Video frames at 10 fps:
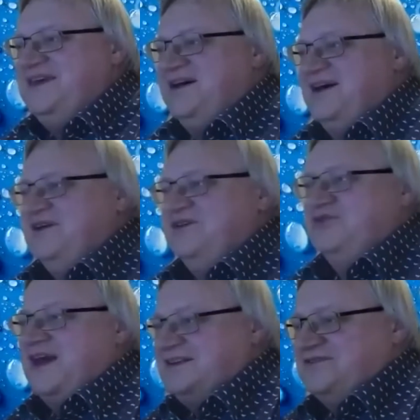you know,
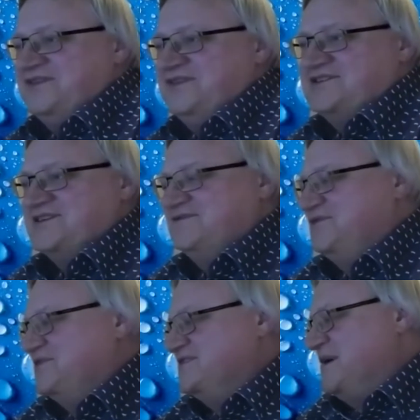negative reflection,
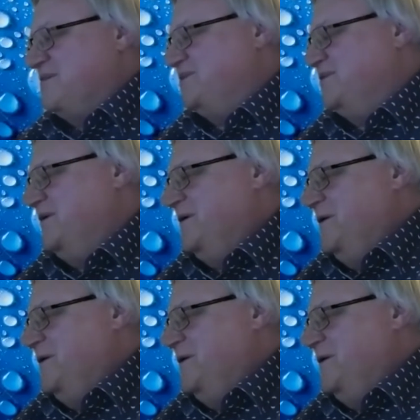for example.